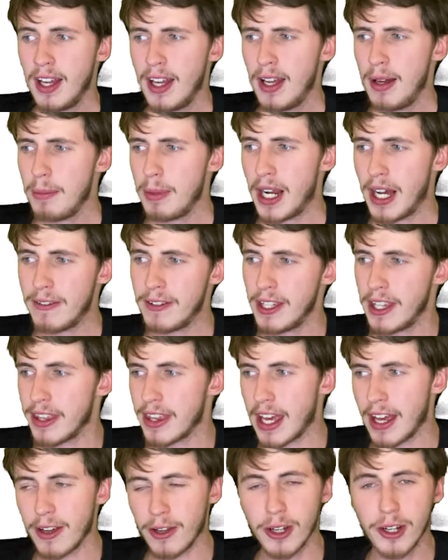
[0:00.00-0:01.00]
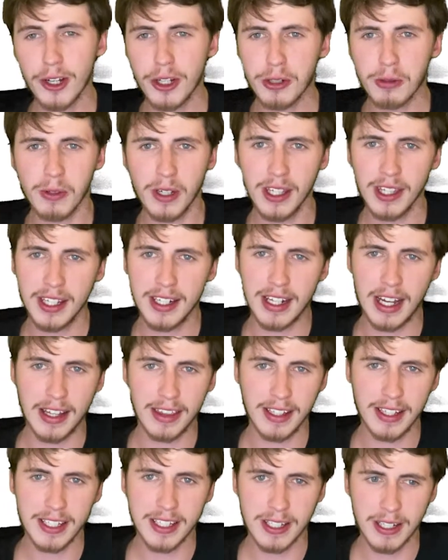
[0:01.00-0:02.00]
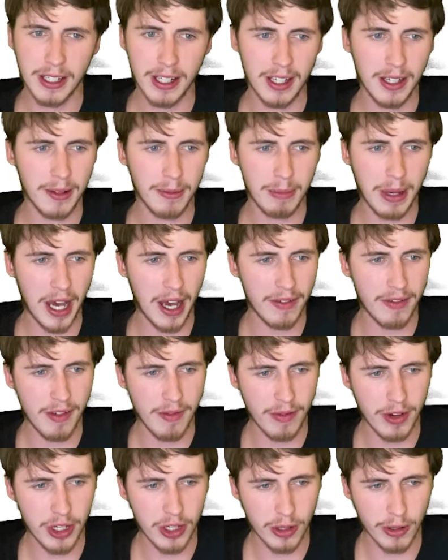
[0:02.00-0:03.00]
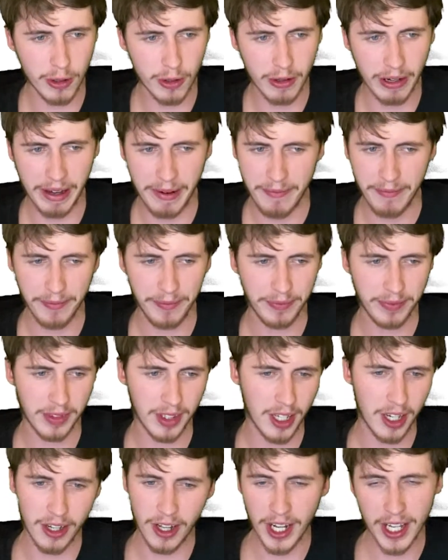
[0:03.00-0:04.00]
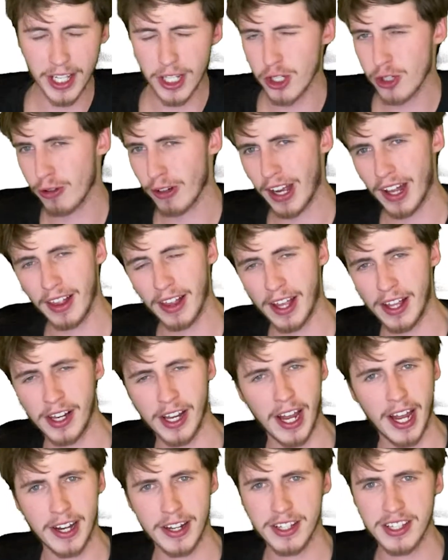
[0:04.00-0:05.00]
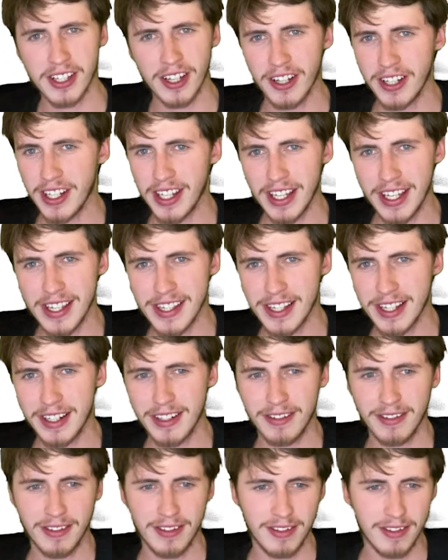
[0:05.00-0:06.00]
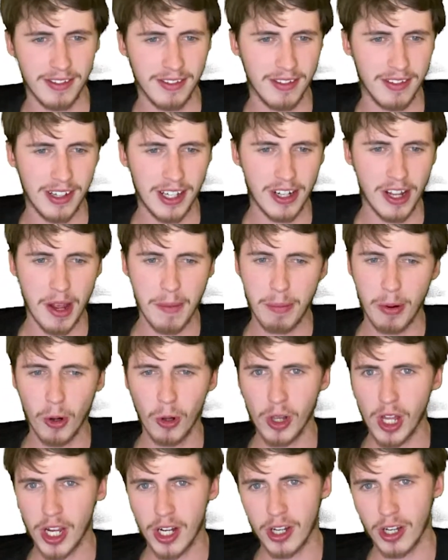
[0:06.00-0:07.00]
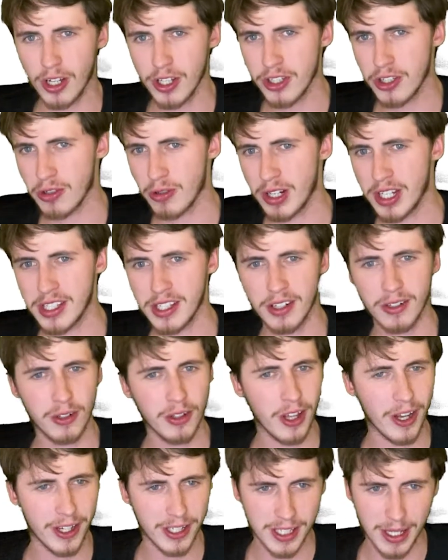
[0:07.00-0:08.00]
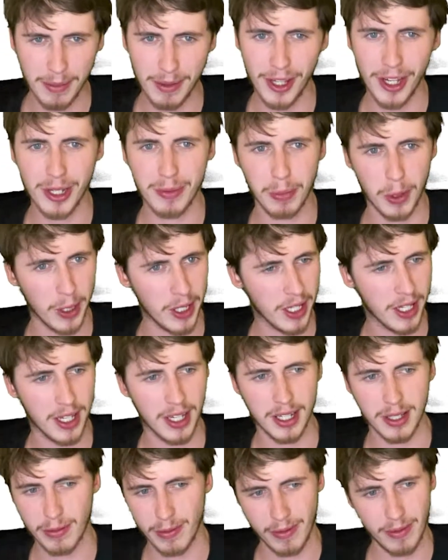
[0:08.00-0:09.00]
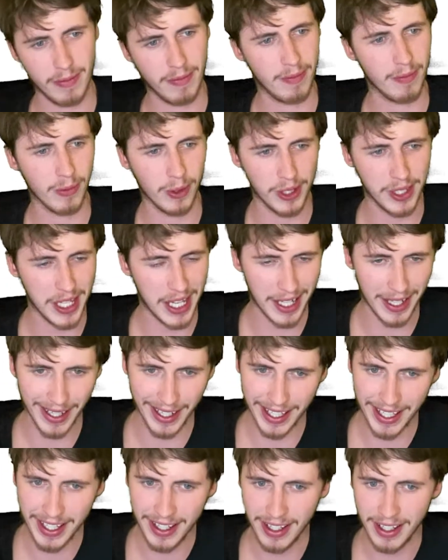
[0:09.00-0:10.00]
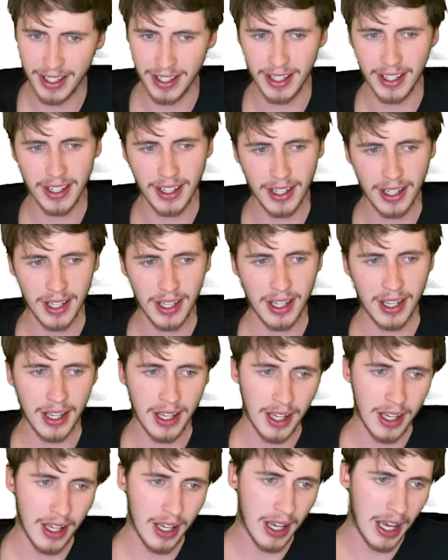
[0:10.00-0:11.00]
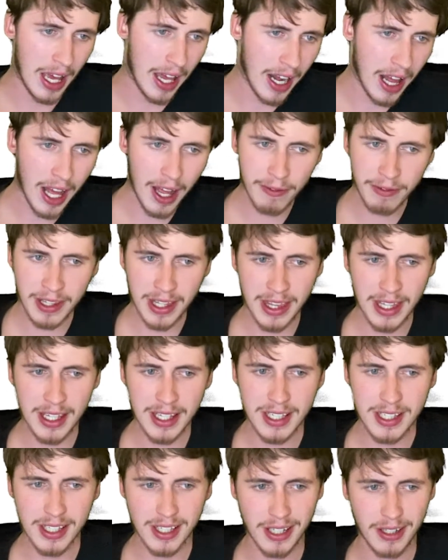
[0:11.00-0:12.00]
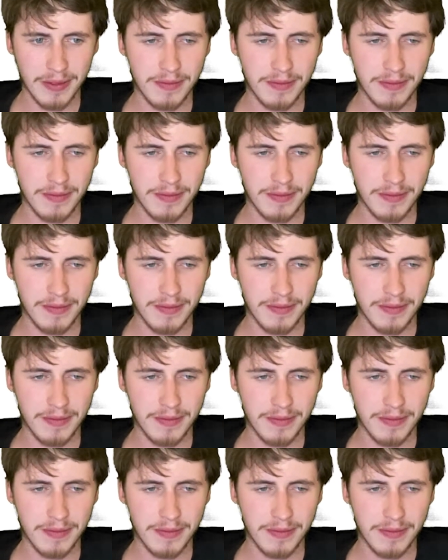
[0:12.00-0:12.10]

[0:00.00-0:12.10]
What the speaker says: But other than that, who's really done this to Marvin Vettori? I know Ciryl Adesanya isn't. I know Paulo Costa isn't, although some of those body kicks were deadly. And after this